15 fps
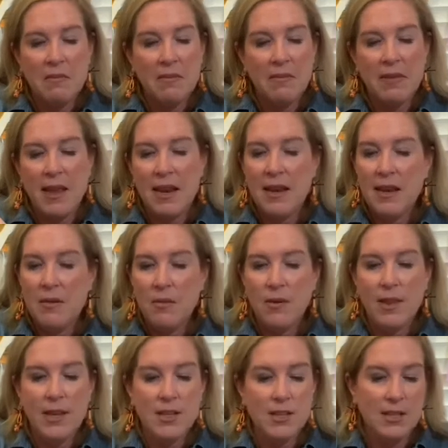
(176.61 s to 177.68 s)
They didn't
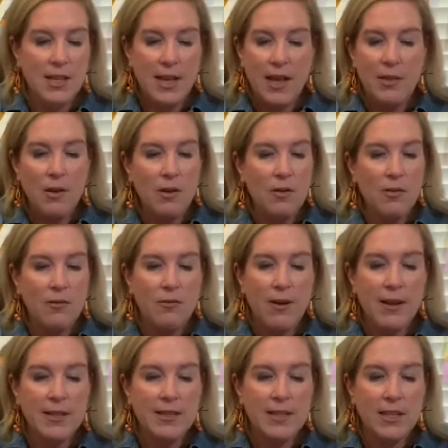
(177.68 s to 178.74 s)
really, the other
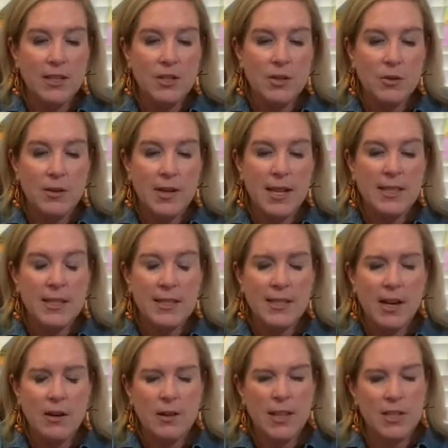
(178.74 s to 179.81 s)
friends didn't do it
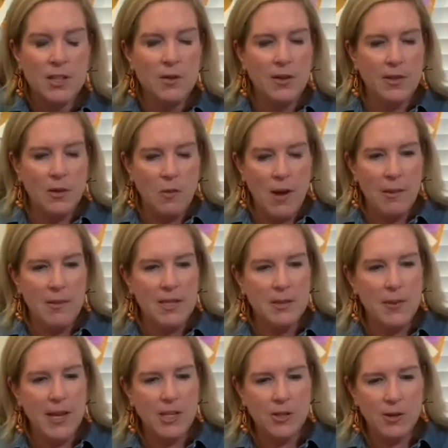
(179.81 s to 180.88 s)
necessarily do it the way Miss
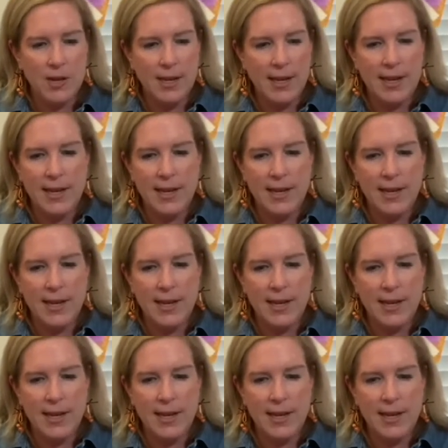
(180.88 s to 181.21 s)
Petra did.